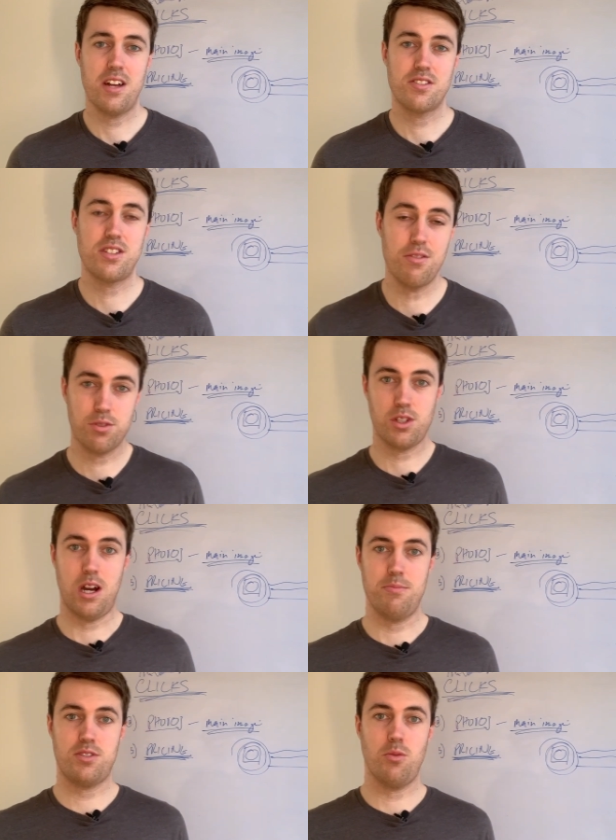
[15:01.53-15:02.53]
found several
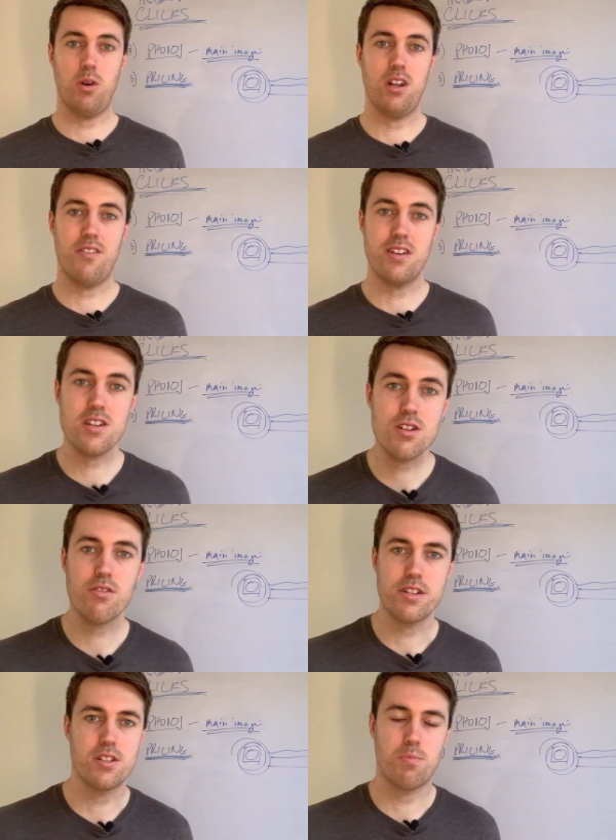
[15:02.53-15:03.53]
times that when I've
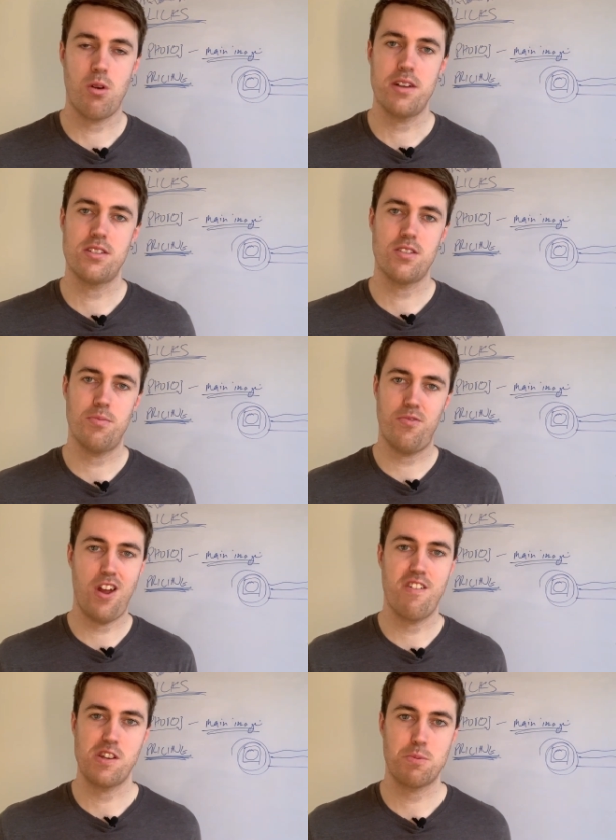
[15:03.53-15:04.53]
increased the prices of
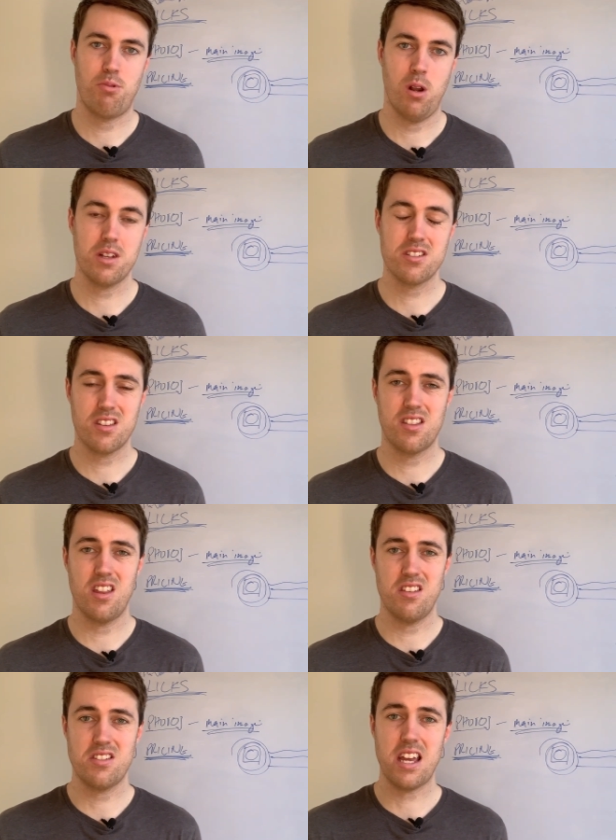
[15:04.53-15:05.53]
various products,
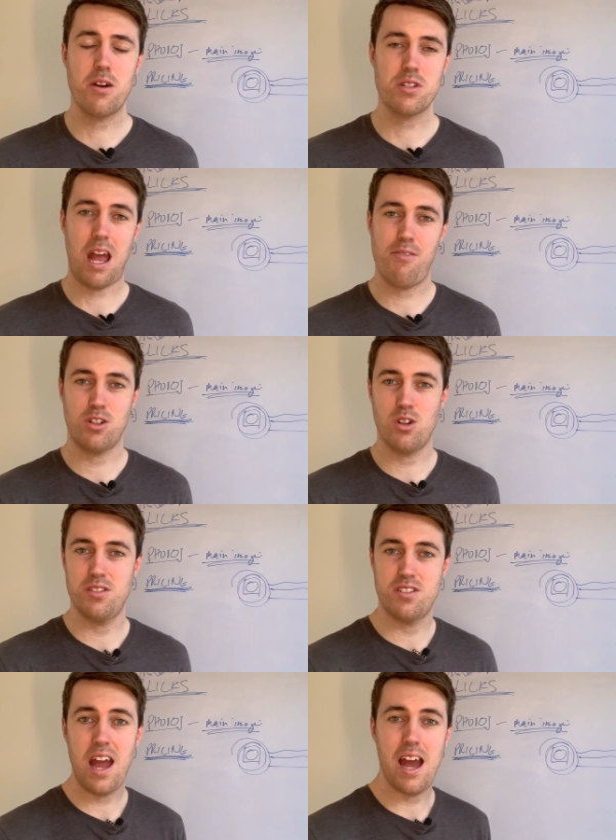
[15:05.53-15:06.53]
the the sales haven't
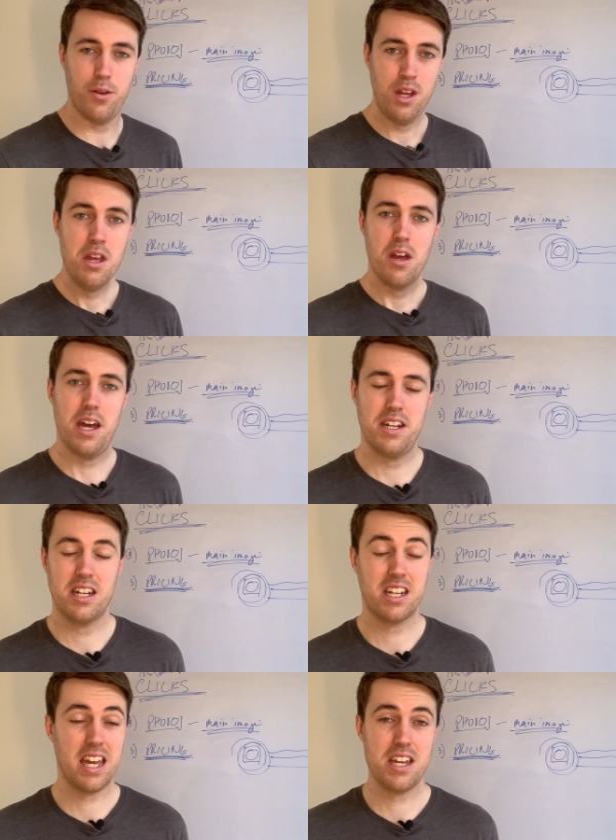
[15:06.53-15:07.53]
gone down, and
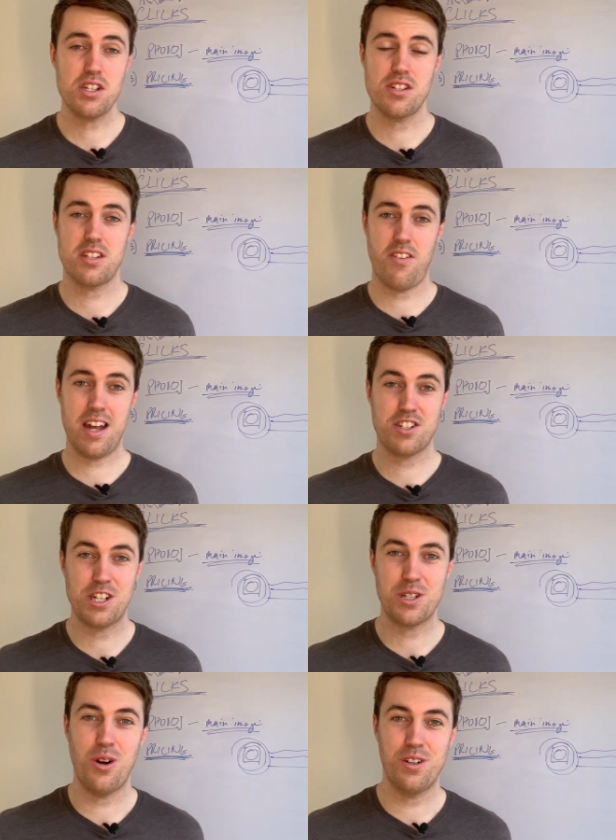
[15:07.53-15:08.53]
on occasions they've
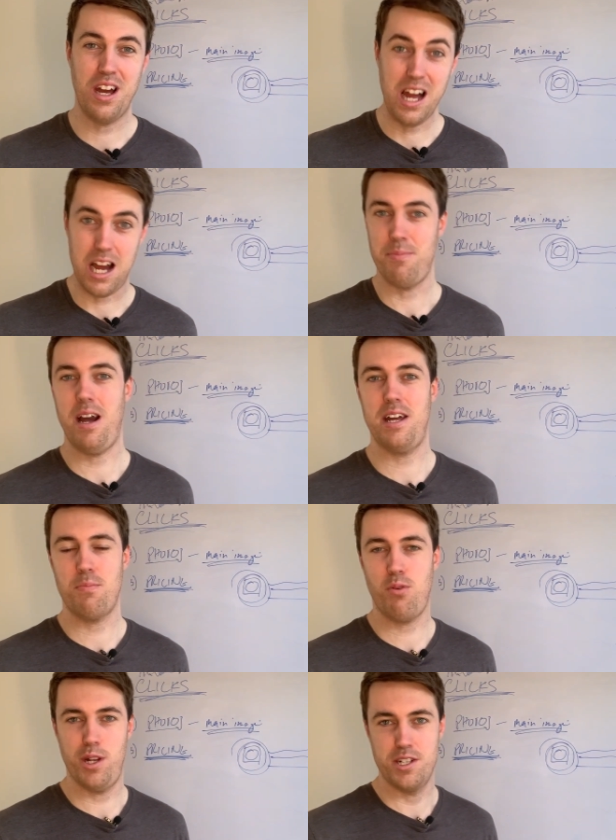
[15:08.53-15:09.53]
actually gone up. I had
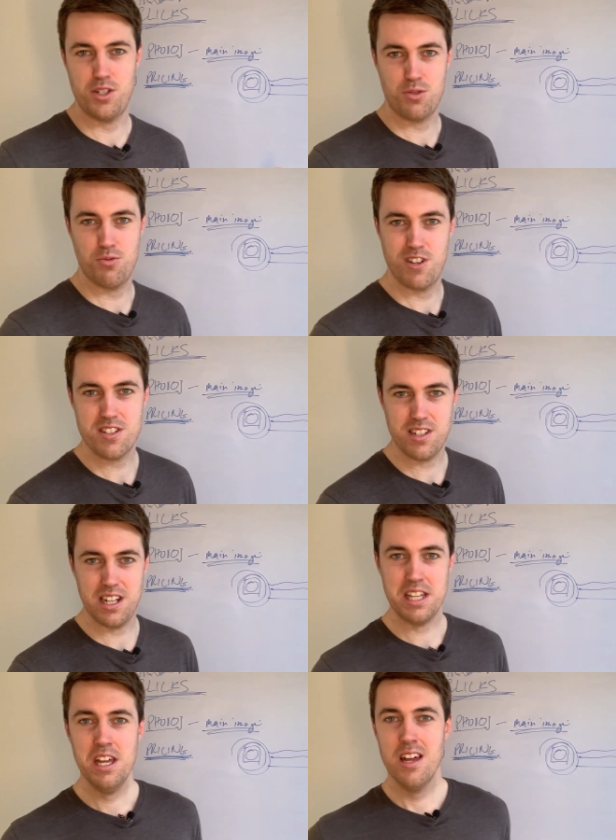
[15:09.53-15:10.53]
a product just recently